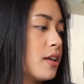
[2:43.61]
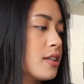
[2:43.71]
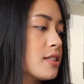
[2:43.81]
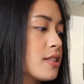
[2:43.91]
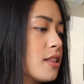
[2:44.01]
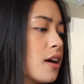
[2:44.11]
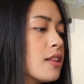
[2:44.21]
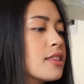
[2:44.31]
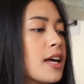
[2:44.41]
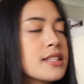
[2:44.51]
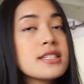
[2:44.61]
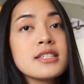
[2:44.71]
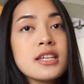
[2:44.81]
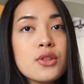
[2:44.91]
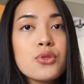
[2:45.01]
It's not that
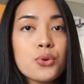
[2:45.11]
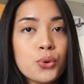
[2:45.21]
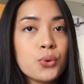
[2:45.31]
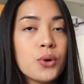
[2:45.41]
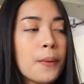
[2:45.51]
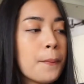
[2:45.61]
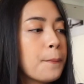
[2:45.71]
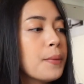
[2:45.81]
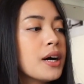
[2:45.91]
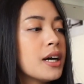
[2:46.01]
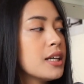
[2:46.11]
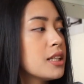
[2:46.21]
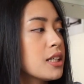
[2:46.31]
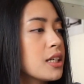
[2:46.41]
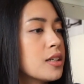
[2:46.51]
see-through,
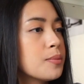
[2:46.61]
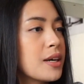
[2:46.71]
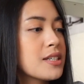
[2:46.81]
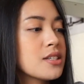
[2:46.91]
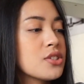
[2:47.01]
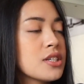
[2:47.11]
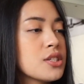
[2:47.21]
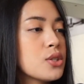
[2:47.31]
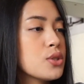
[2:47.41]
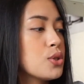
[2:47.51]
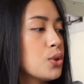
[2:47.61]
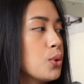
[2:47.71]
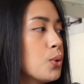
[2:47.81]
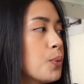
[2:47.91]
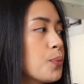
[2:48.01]
but um, I suggest you
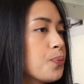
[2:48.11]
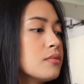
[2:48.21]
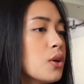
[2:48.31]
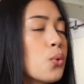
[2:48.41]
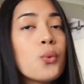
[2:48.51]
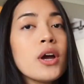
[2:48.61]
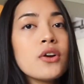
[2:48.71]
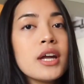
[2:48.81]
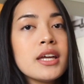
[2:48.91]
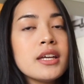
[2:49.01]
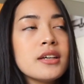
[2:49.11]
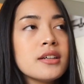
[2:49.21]
to wear a